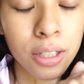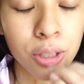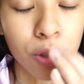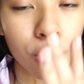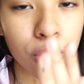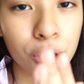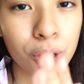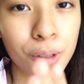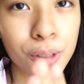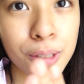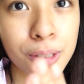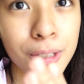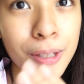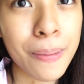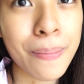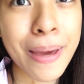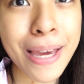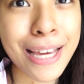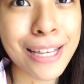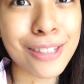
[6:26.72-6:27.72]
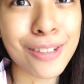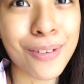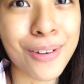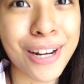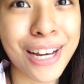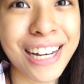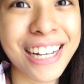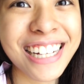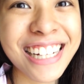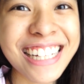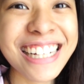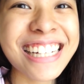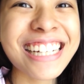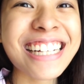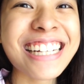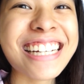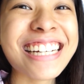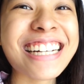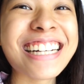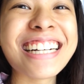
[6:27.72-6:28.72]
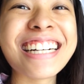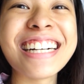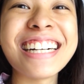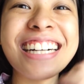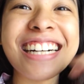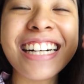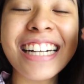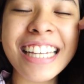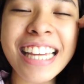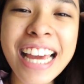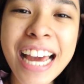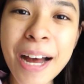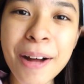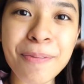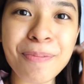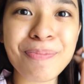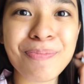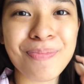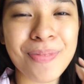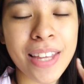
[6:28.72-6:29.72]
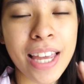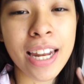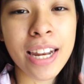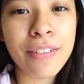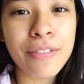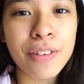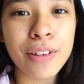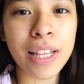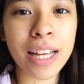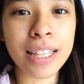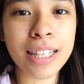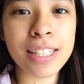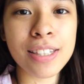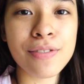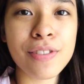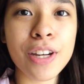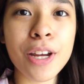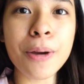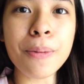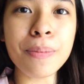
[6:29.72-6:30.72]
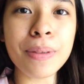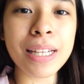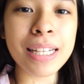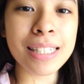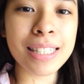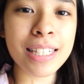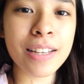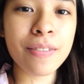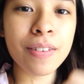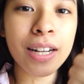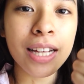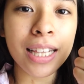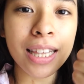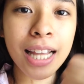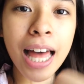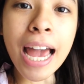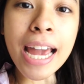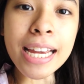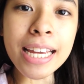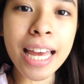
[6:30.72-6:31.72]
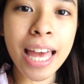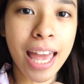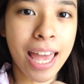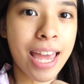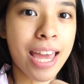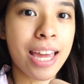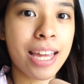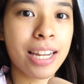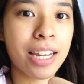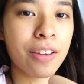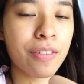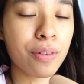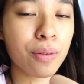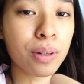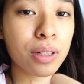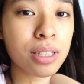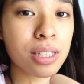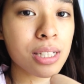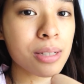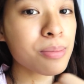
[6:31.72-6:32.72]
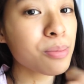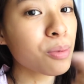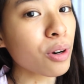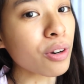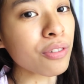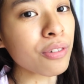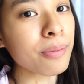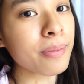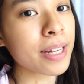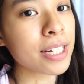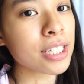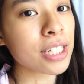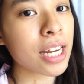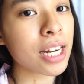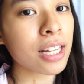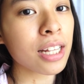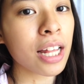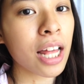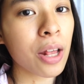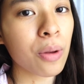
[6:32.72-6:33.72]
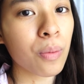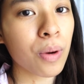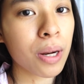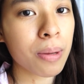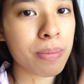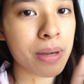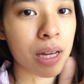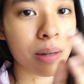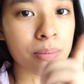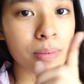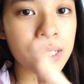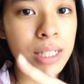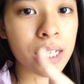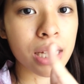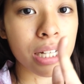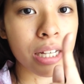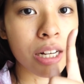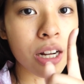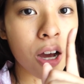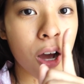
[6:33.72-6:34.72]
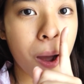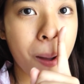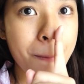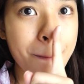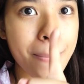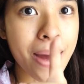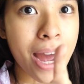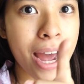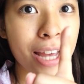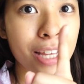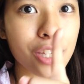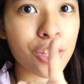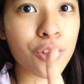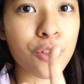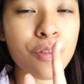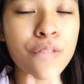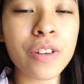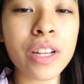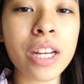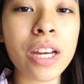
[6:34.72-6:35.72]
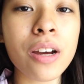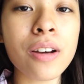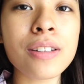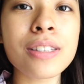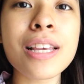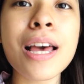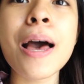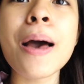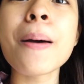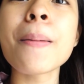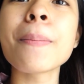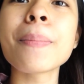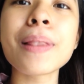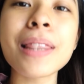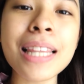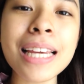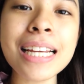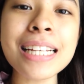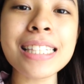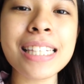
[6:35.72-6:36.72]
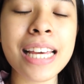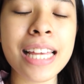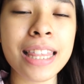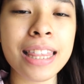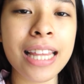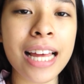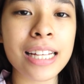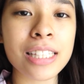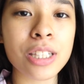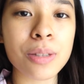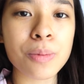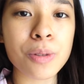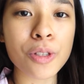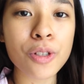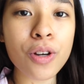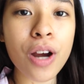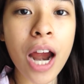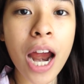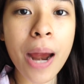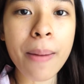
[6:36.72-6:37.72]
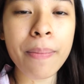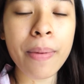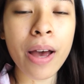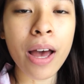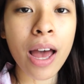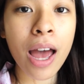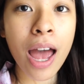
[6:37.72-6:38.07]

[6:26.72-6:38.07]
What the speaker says: Don't use baking soda. Yeah. And if you like this video, please give it a like. And if you want to see more from my channel and want to be updated on my new videos, please hit that subscribe.